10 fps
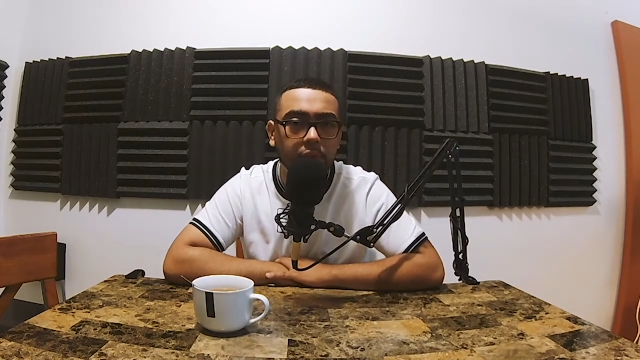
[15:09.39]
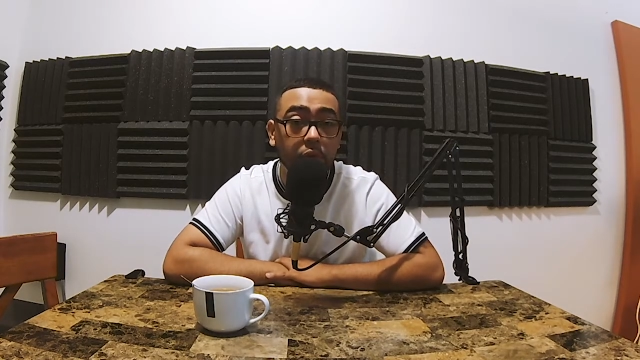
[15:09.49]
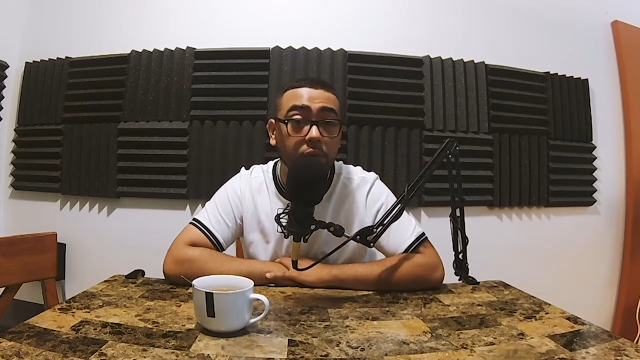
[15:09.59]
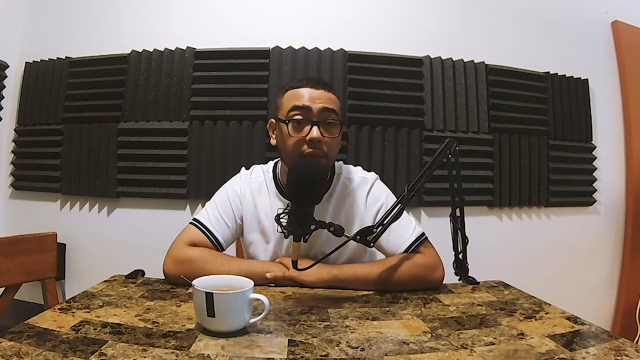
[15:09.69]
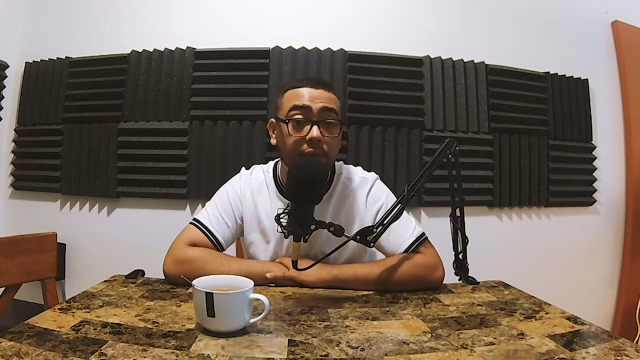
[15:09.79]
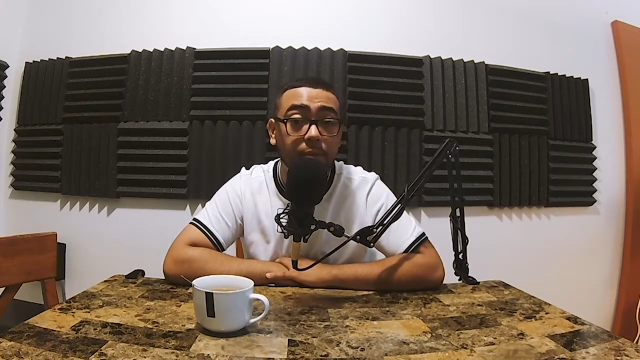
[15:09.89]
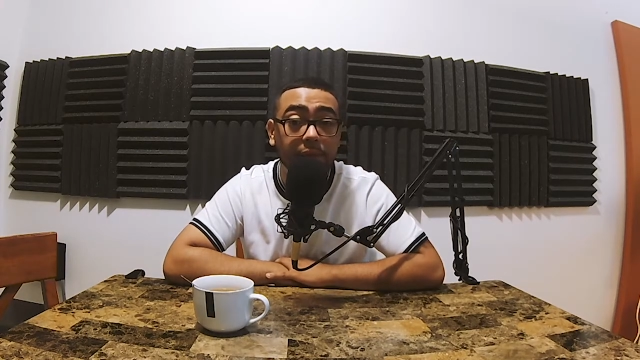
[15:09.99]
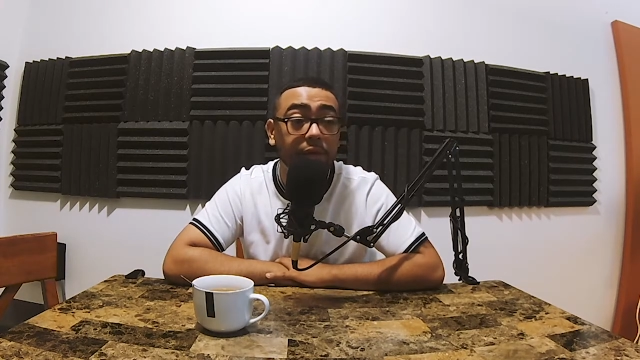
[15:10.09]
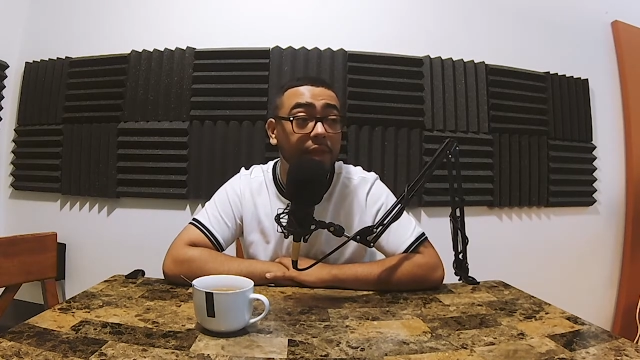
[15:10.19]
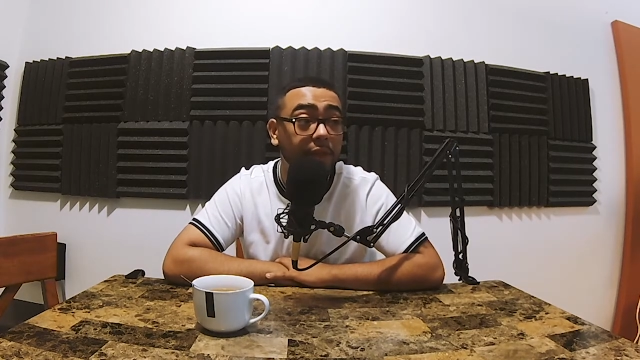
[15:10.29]
oh, he's
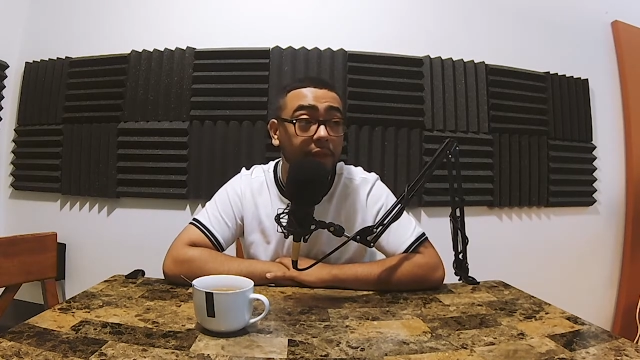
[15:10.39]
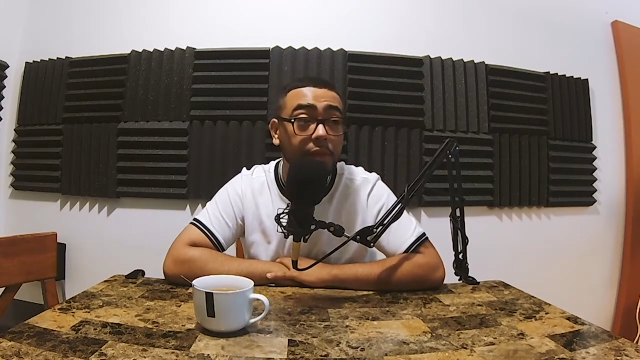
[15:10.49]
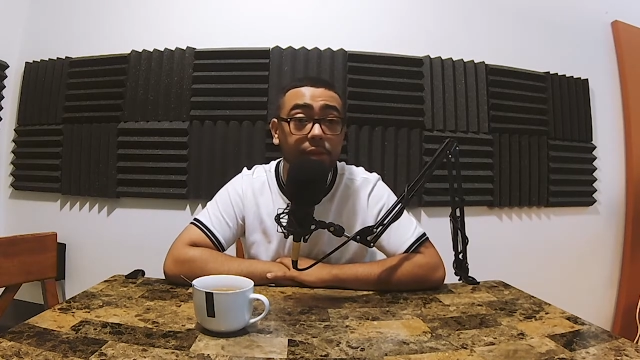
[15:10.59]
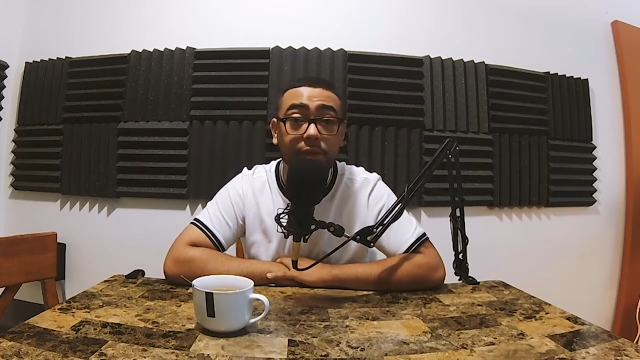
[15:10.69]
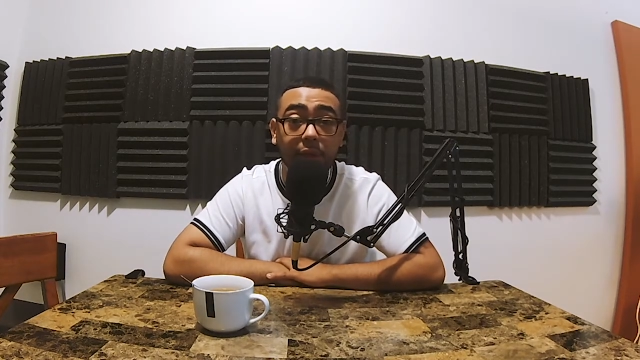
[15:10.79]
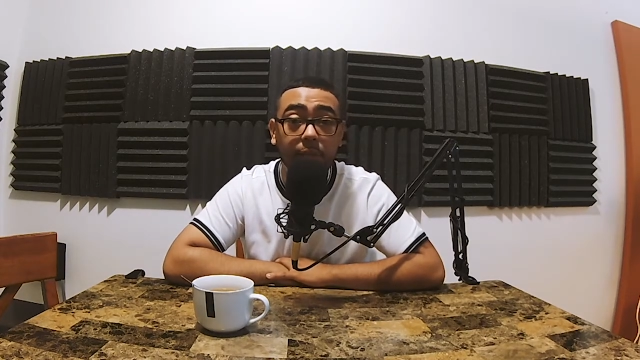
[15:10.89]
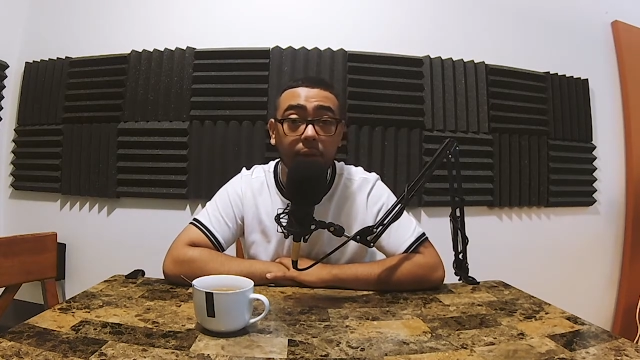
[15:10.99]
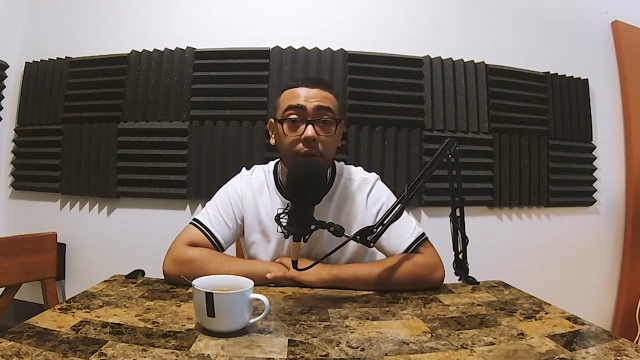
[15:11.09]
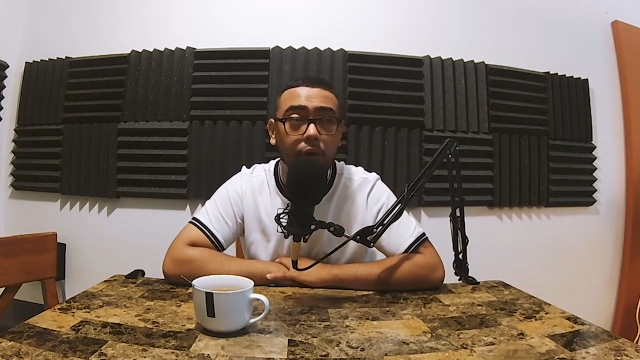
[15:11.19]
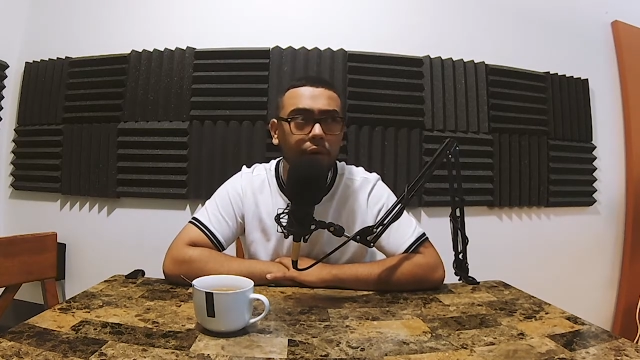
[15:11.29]
mentally ill
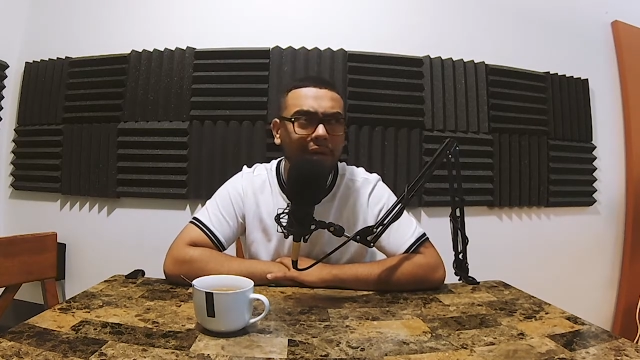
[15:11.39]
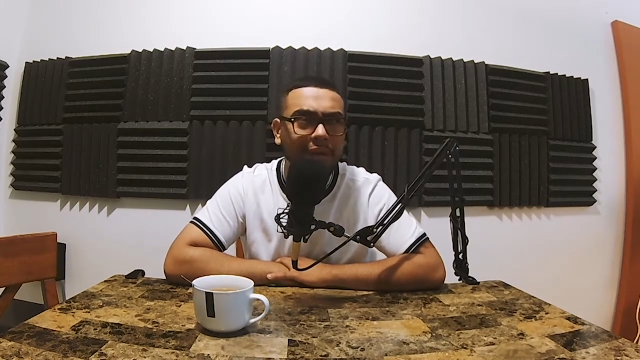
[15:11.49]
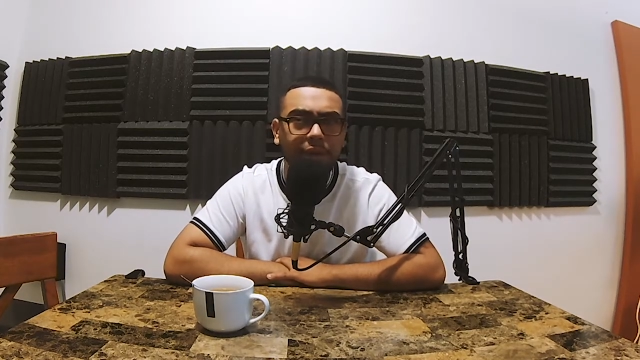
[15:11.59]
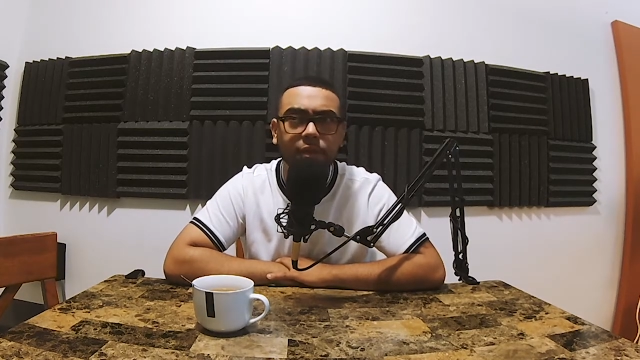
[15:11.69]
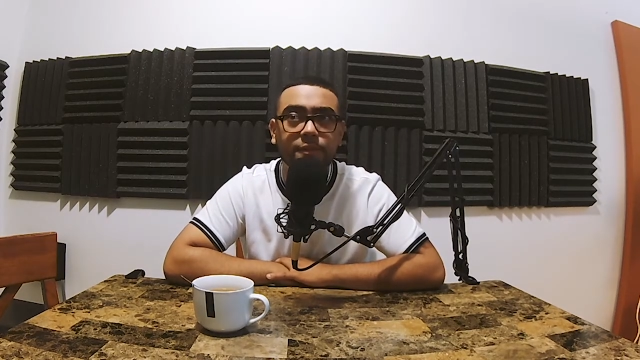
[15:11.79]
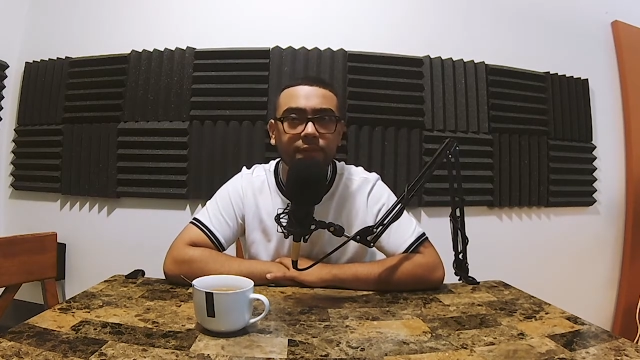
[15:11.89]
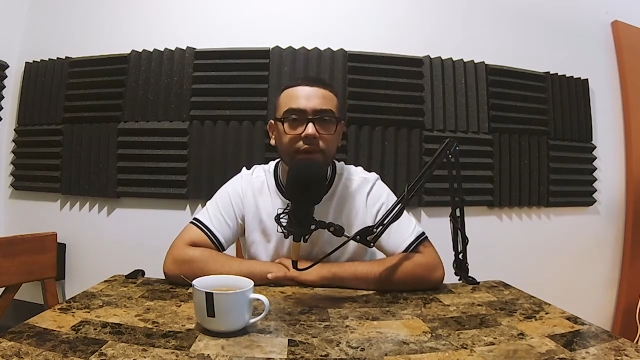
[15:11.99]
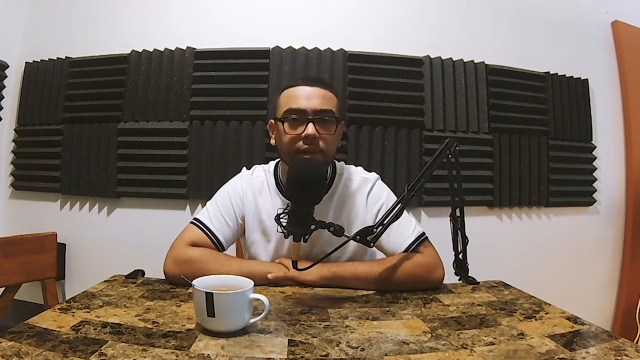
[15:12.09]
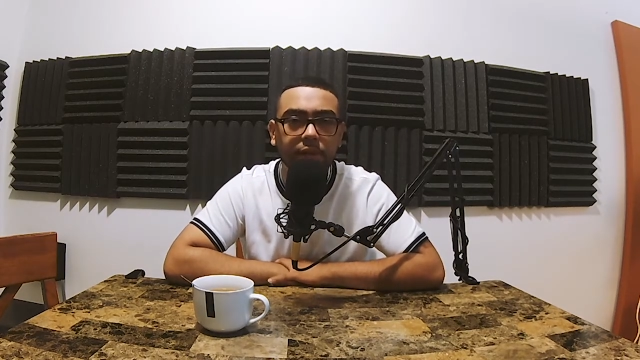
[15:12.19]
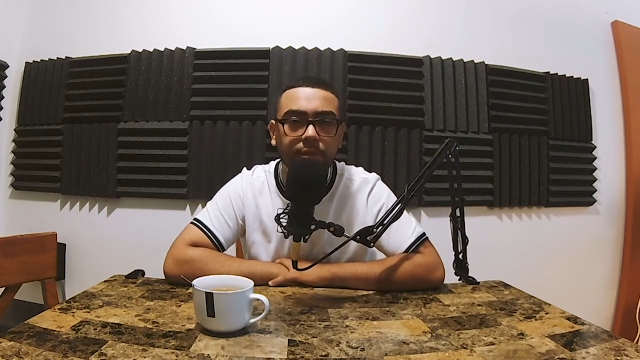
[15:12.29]
stigma or he's
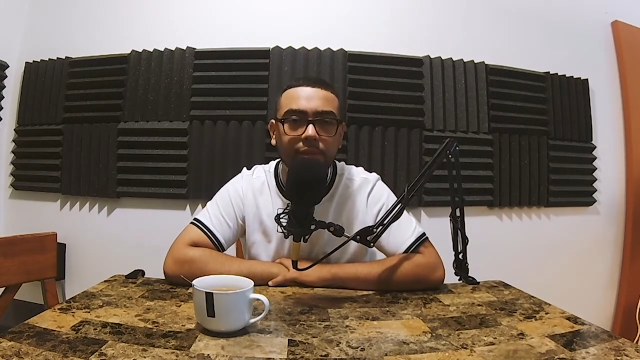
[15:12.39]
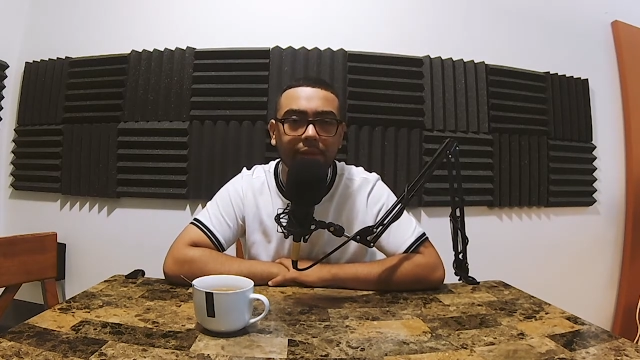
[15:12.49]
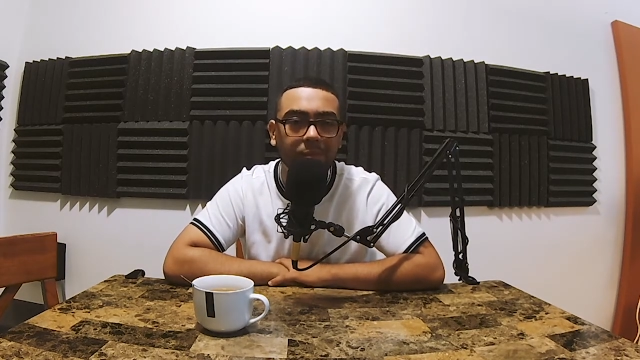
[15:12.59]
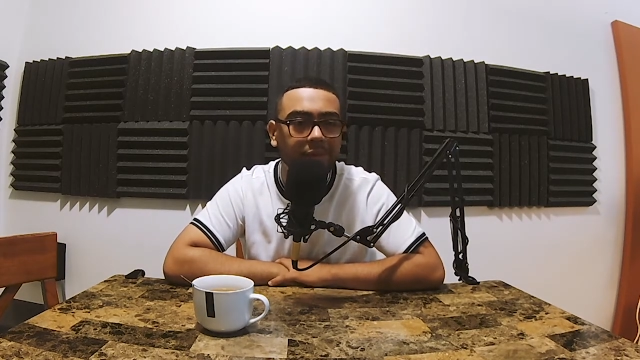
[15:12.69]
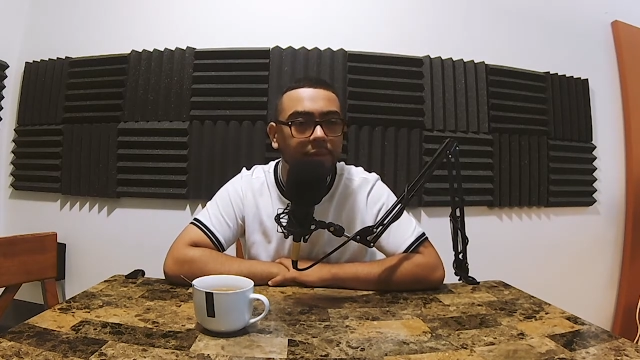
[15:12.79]
fucked up stigma.